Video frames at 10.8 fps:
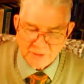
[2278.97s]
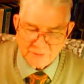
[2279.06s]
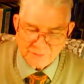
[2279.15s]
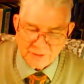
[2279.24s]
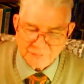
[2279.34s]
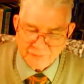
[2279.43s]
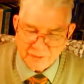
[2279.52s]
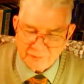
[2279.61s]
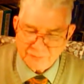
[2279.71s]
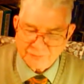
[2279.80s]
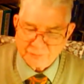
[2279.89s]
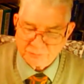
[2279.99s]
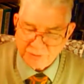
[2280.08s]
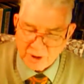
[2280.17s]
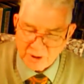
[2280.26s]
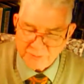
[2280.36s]
And they vary from
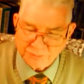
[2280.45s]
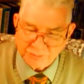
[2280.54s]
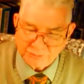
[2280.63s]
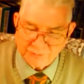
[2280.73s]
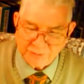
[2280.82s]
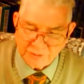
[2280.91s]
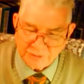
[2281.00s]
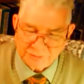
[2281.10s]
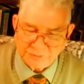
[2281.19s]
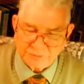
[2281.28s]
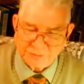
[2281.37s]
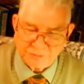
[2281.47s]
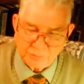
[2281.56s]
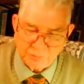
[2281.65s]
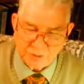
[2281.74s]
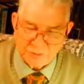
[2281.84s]
types and figures and
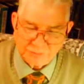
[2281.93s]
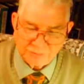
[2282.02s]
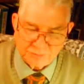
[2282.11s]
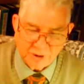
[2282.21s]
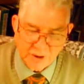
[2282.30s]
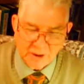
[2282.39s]
meaningless.